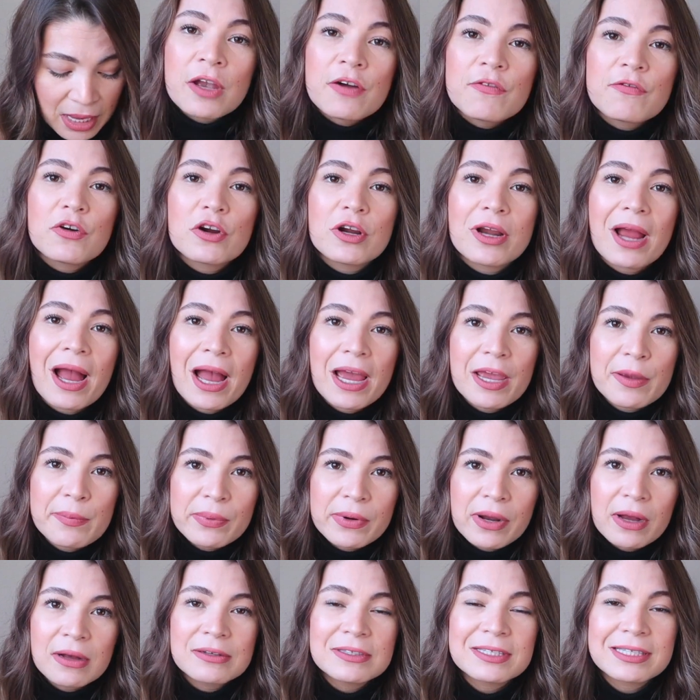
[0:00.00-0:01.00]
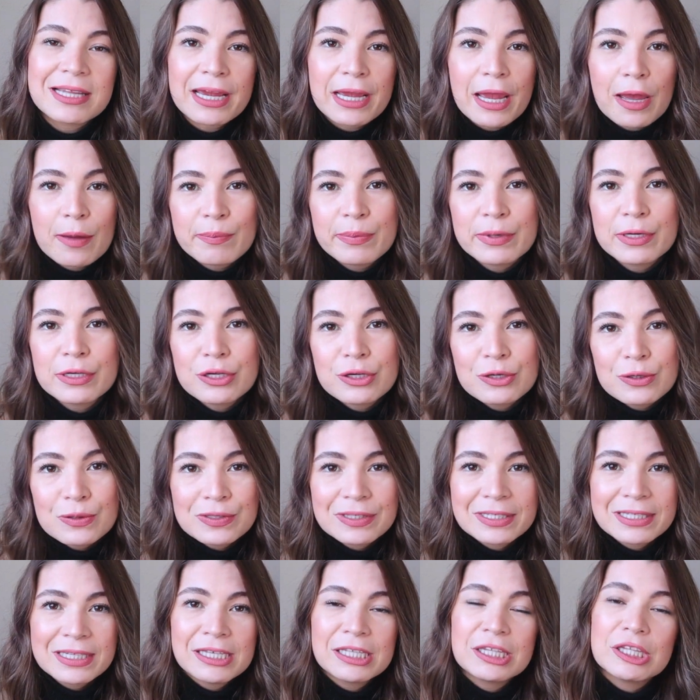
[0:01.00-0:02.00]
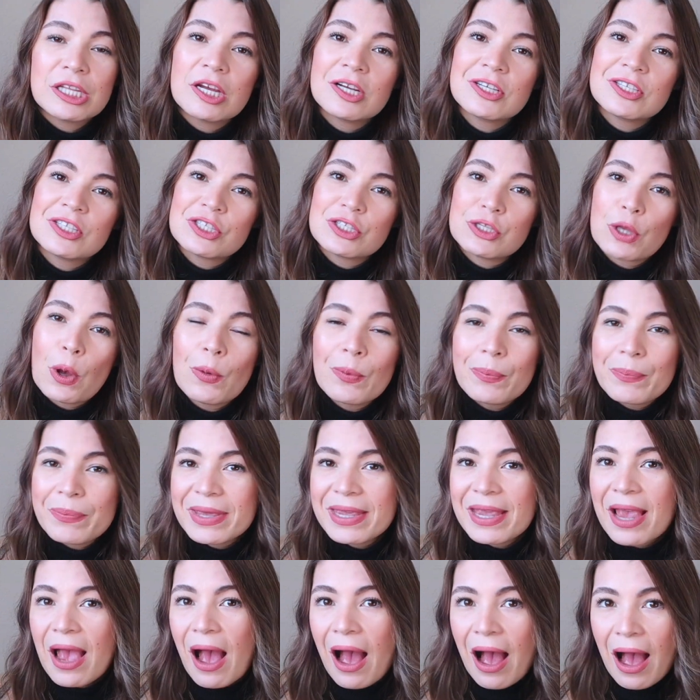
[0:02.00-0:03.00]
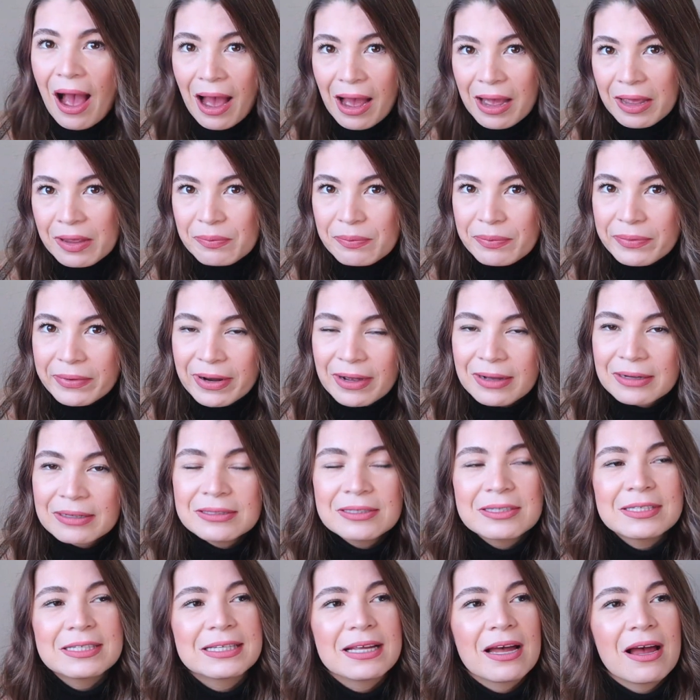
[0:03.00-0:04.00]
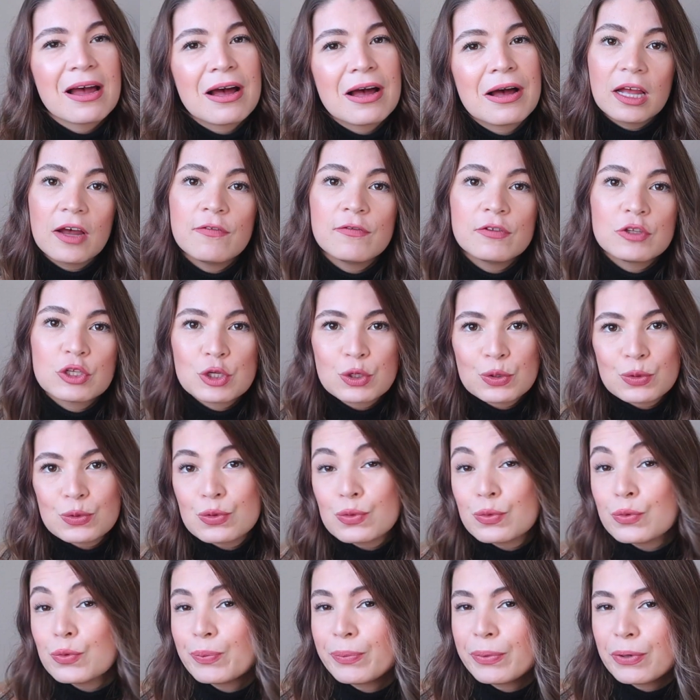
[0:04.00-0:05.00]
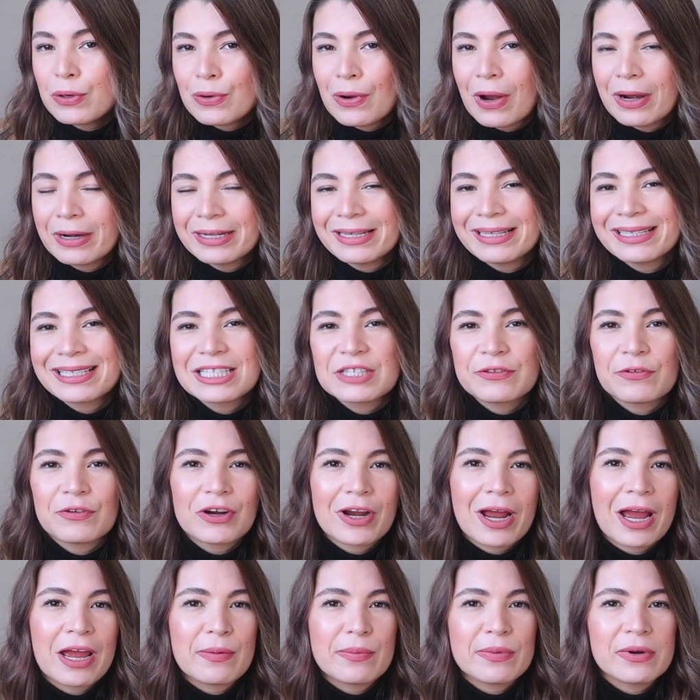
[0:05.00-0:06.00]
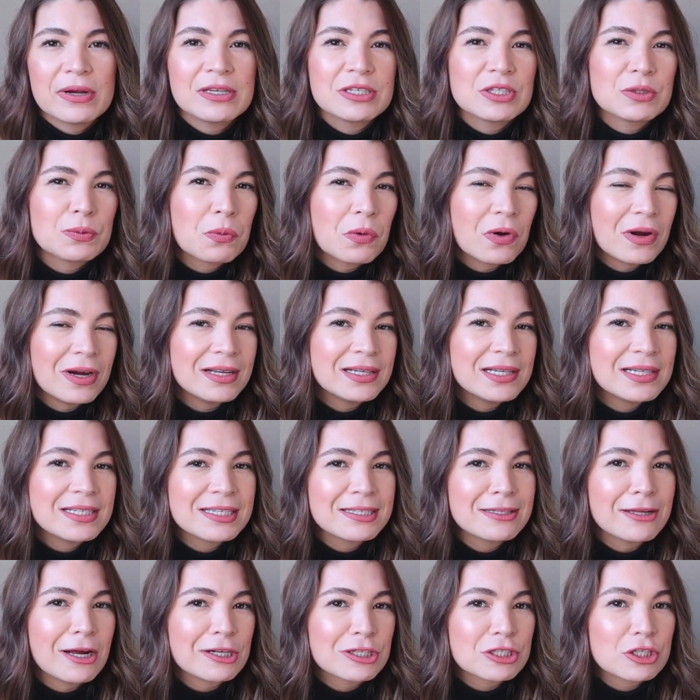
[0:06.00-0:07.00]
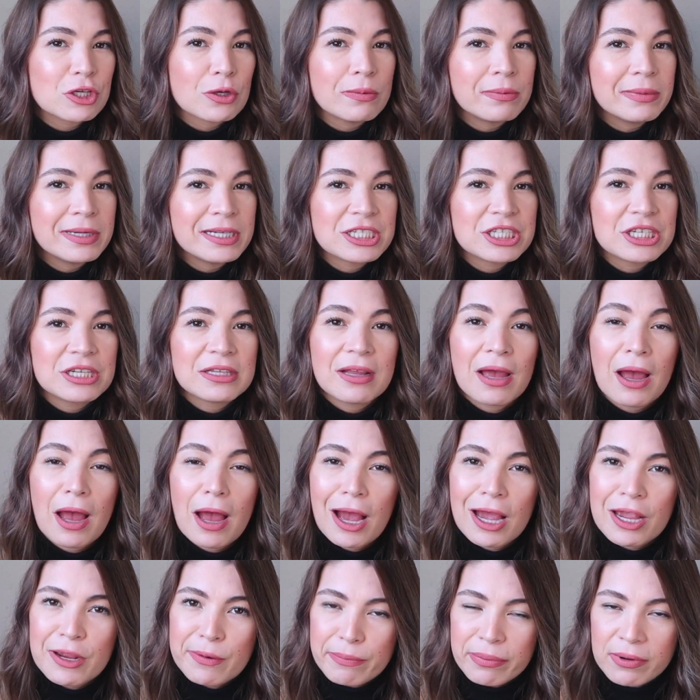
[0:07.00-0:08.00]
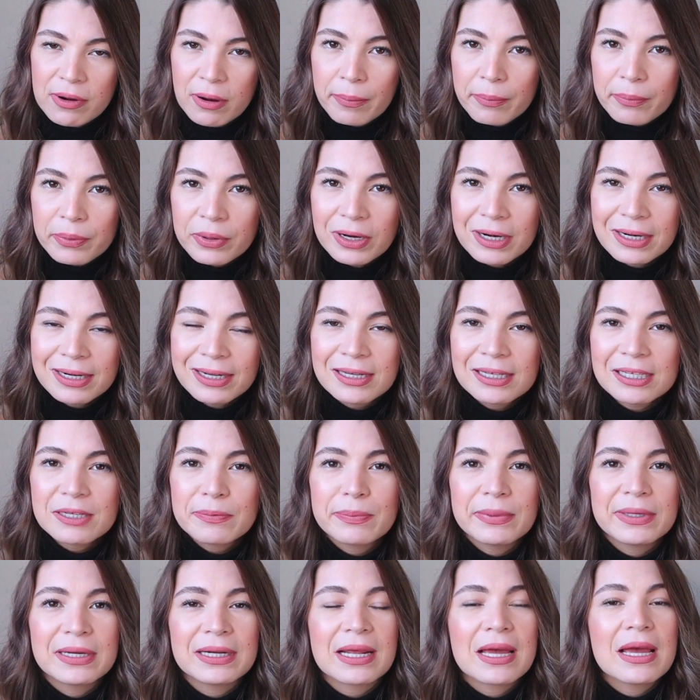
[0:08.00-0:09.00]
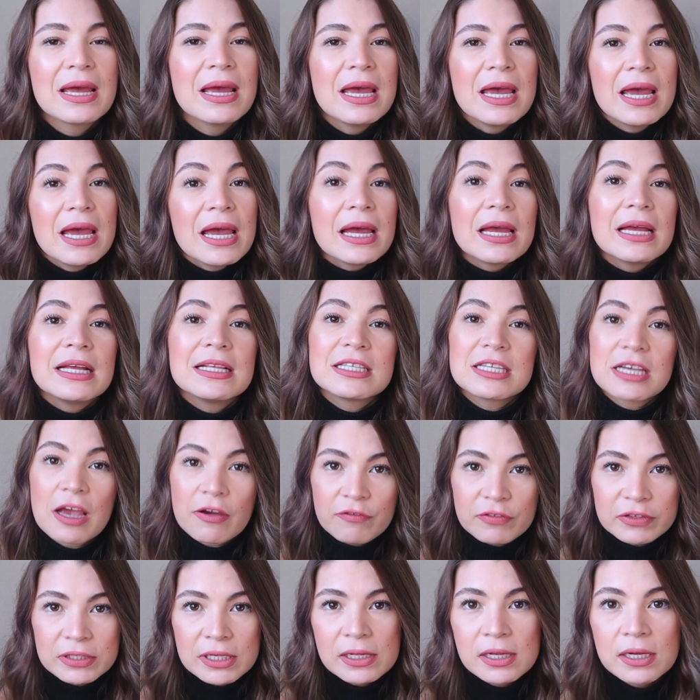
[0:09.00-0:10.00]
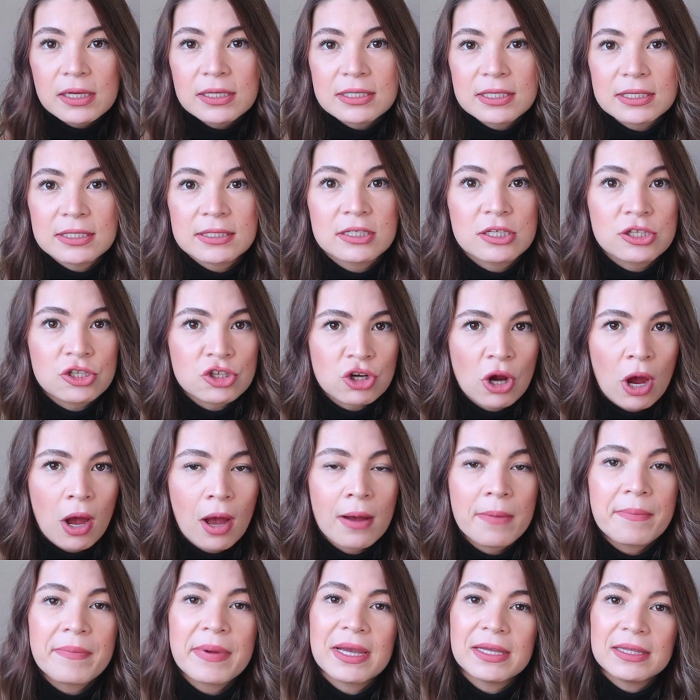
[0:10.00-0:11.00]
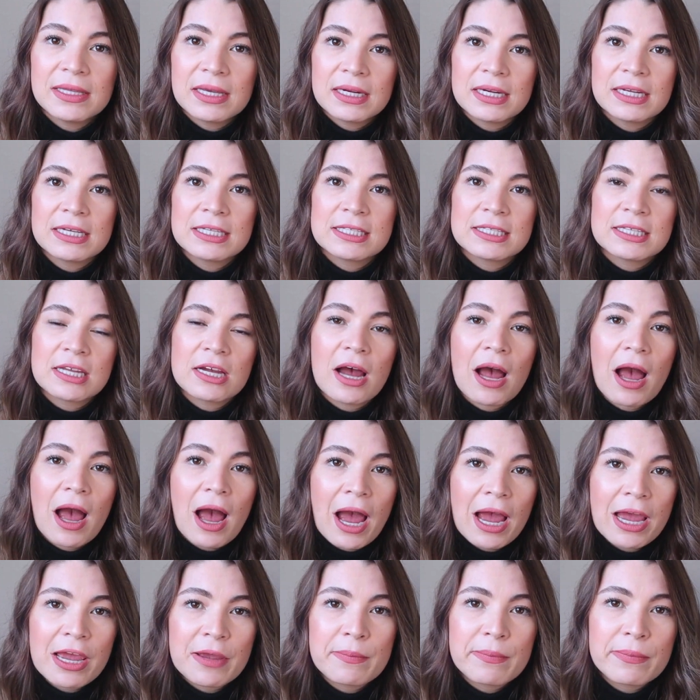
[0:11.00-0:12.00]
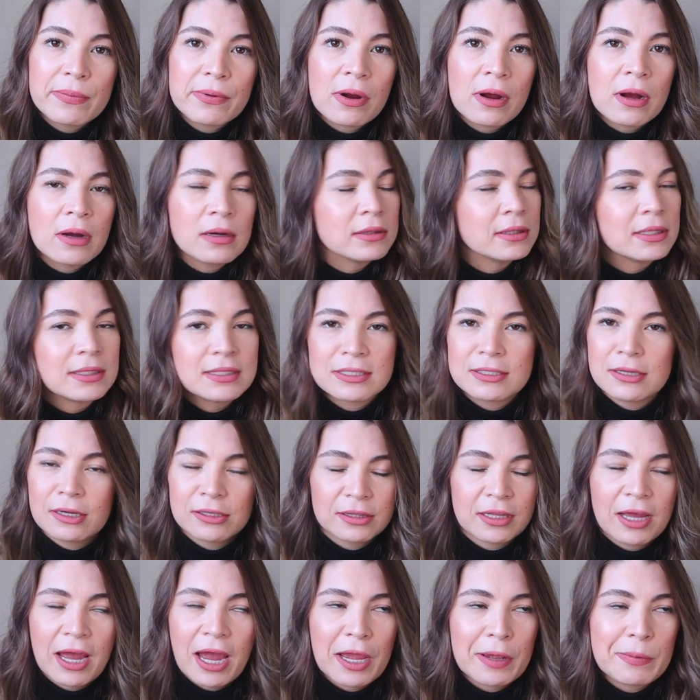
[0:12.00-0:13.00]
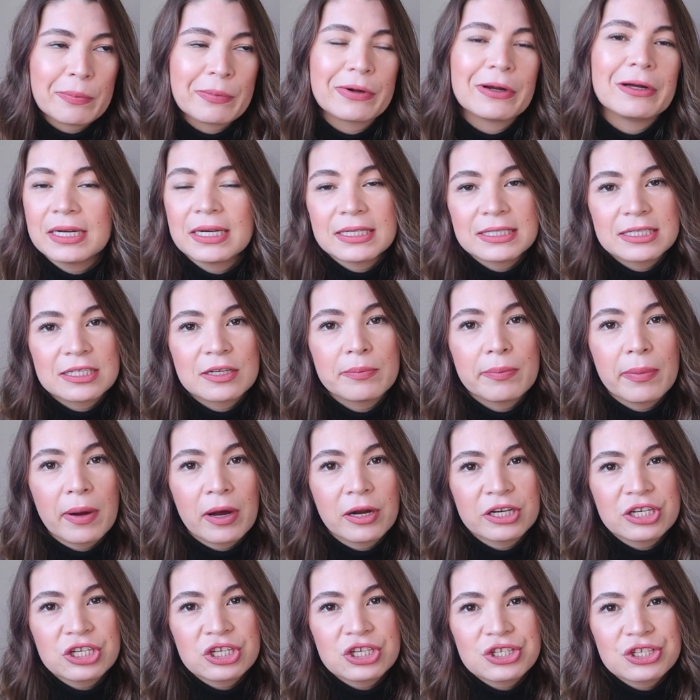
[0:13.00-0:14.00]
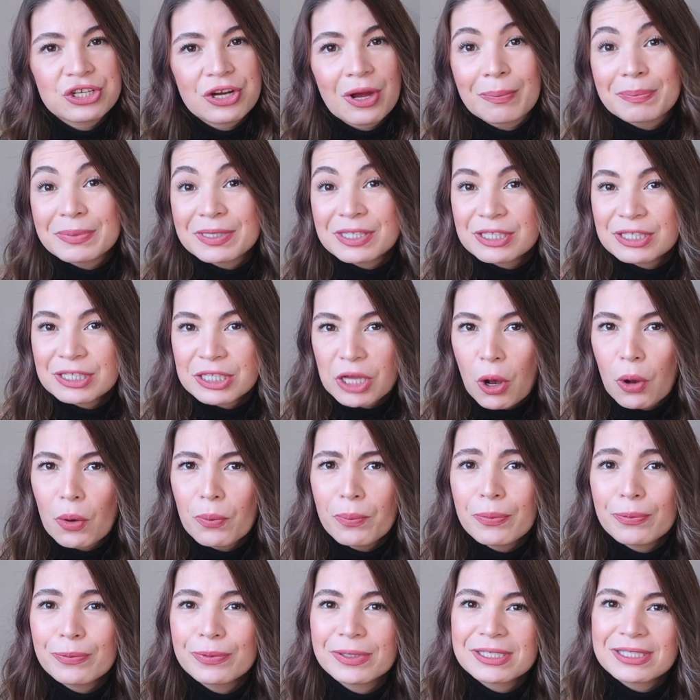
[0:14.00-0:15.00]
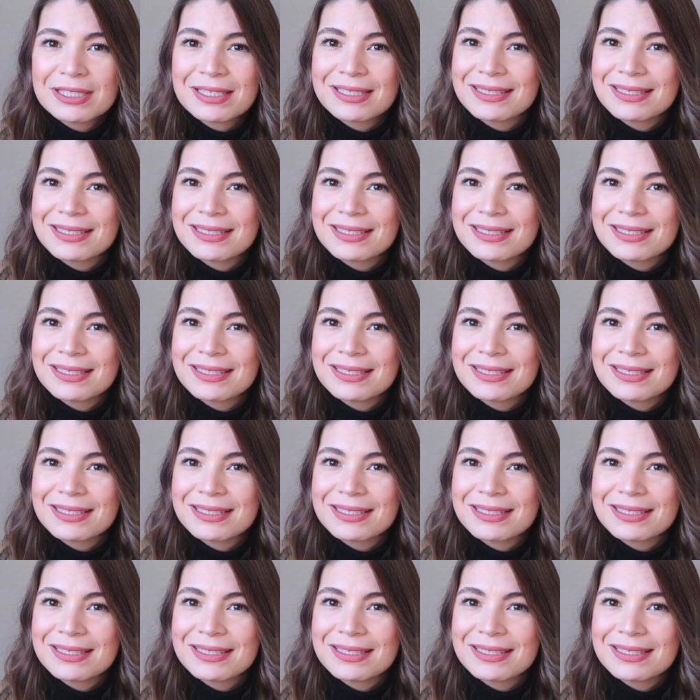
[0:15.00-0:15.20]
For eyebrows, I have been using the Soapy eyebrows. I love two products for eyebrows. One is not so much an eyebrow product, but it definitely does the job, and it is the eyebrow, it's not the eyebrow, it is the Body Shop soap, which